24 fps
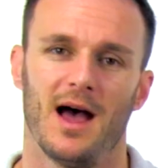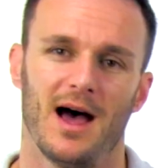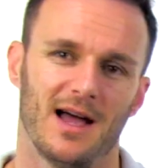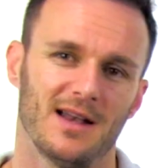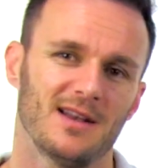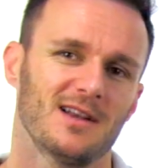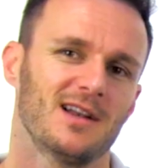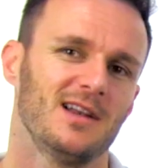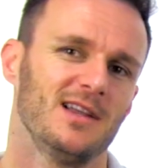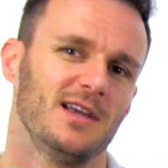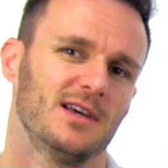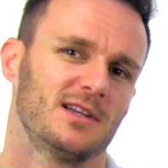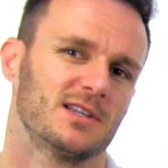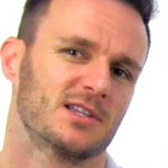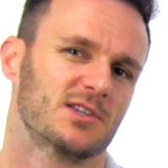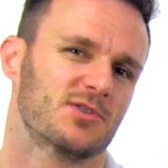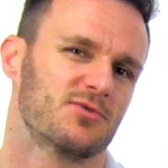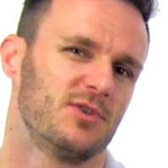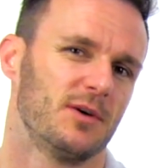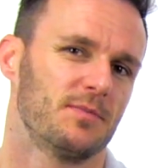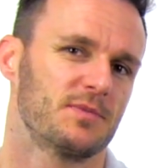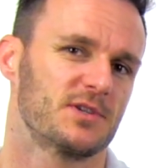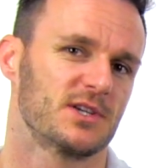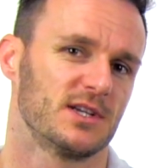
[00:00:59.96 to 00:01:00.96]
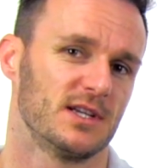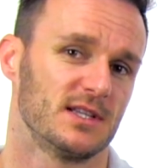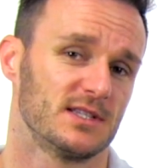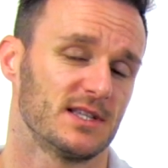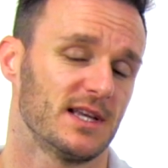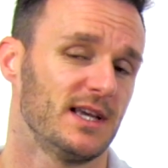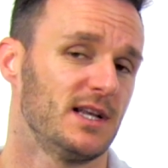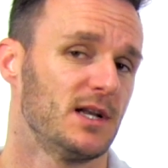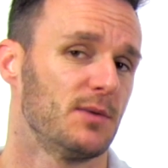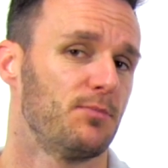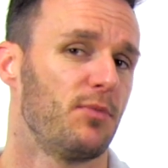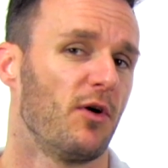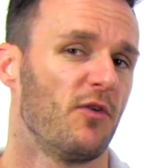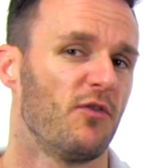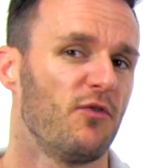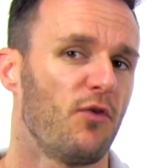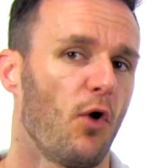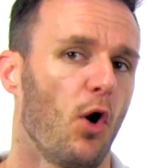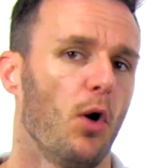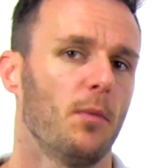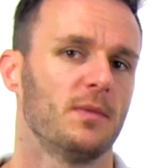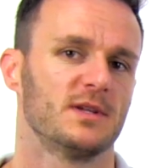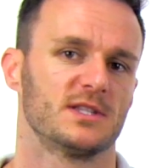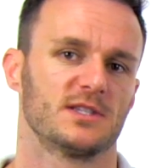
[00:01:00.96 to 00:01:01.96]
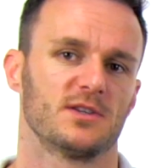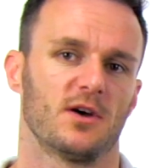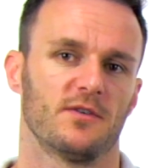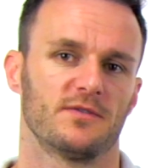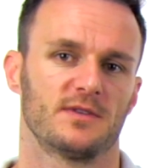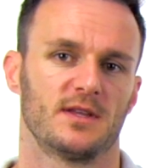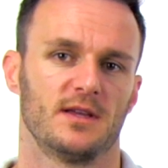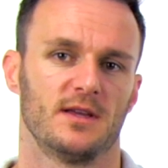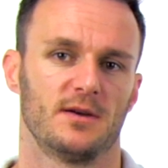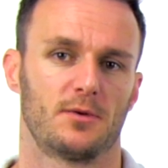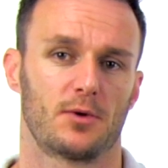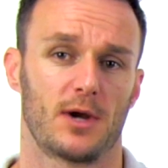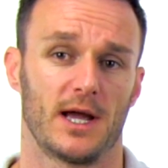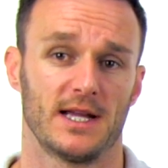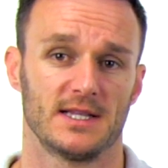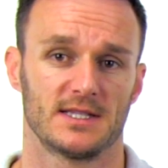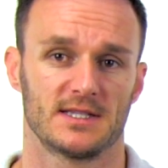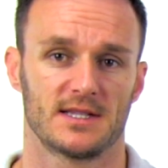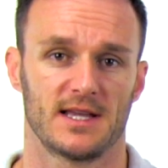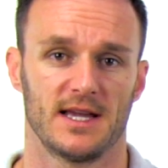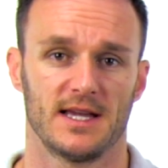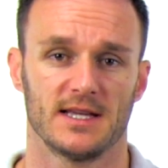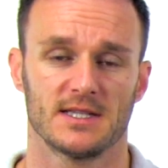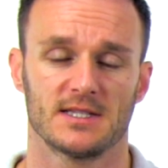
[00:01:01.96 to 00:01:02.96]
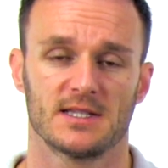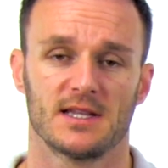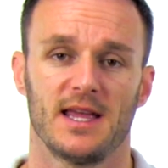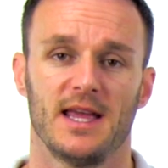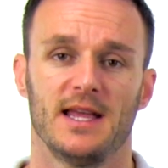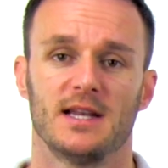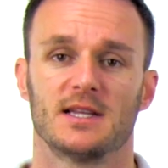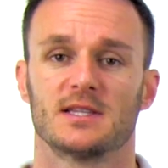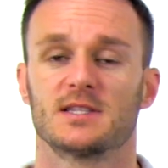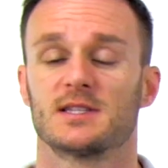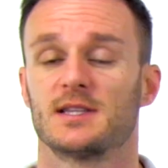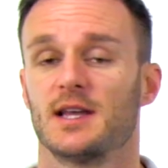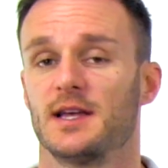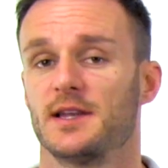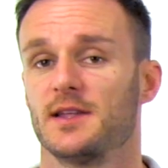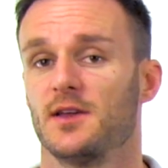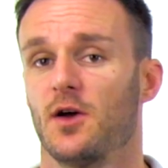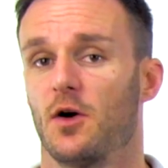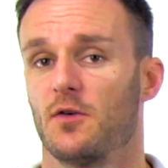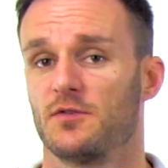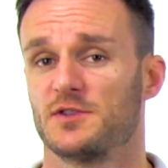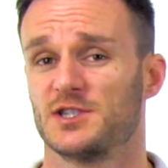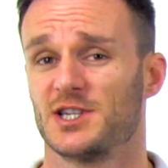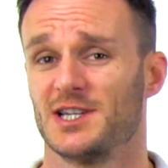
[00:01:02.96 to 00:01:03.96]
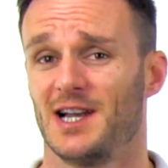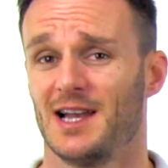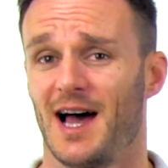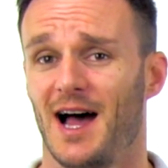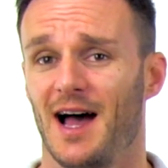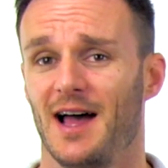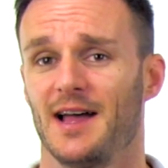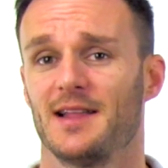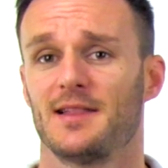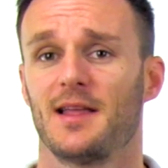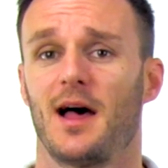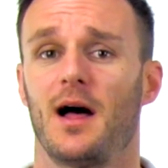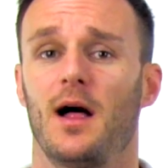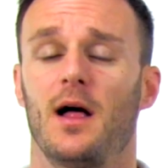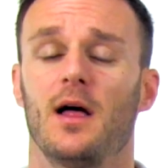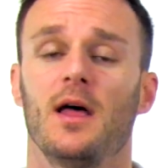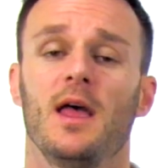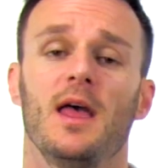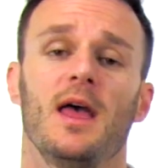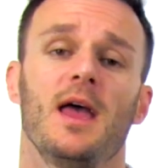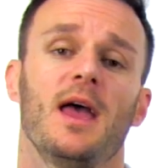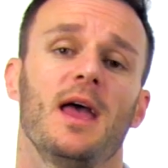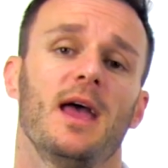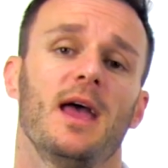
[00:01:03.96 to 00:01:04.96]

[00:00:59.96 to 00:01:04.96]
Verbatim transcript: Unclear descriptions in the performance of the Wright's test in a study of Gillard et al.